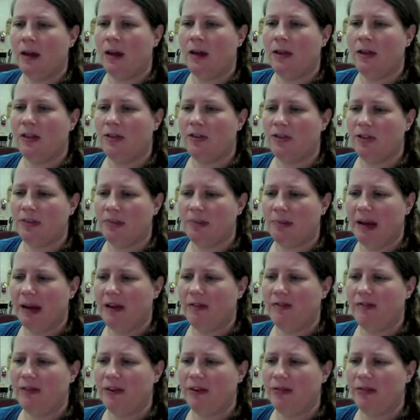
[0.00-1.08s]
"There's a
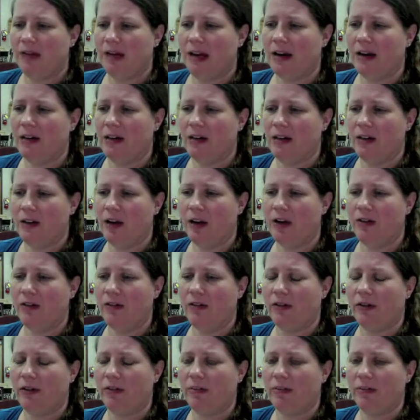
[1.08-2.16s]
payphone down in the laundry
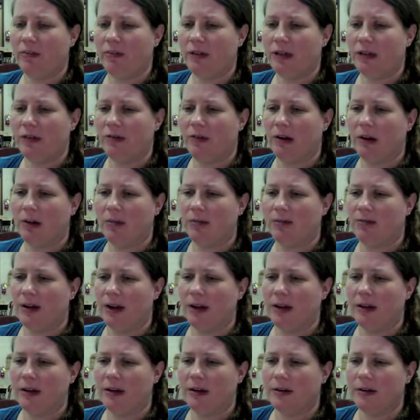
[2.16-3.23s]
room," said Rob's
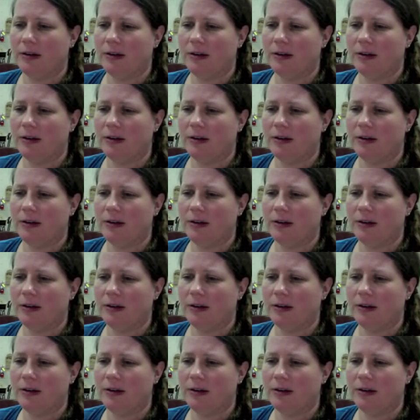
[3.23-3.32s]
father.